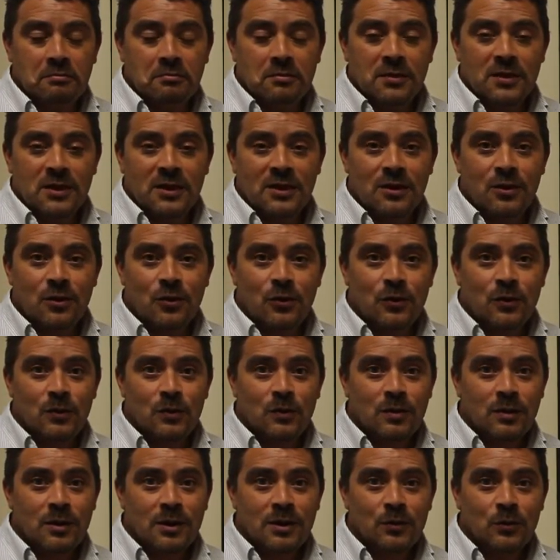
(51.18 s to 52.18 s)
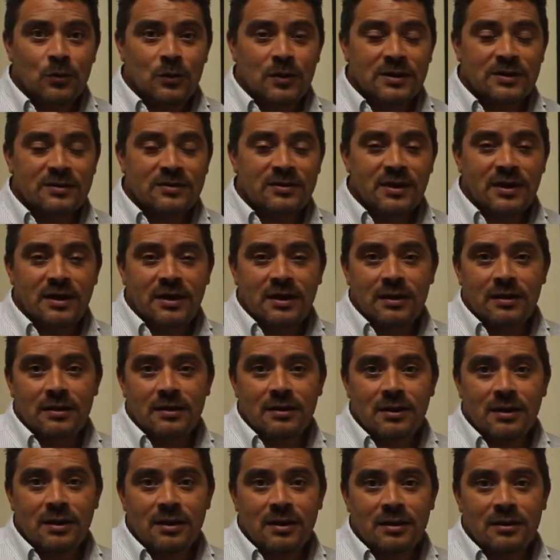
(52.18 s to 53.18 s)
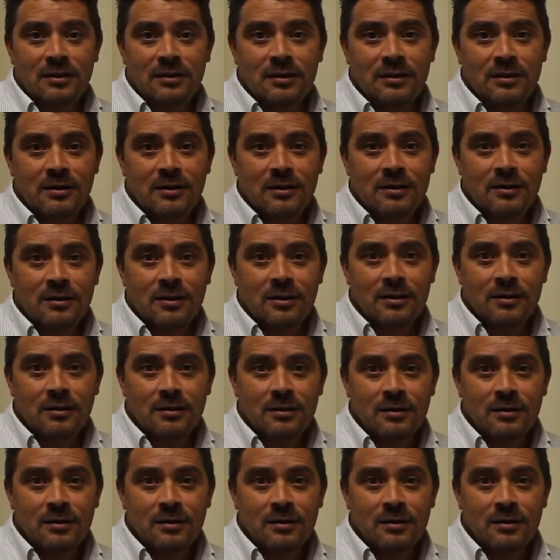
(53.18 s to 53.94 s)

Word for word: low on one site and high on another.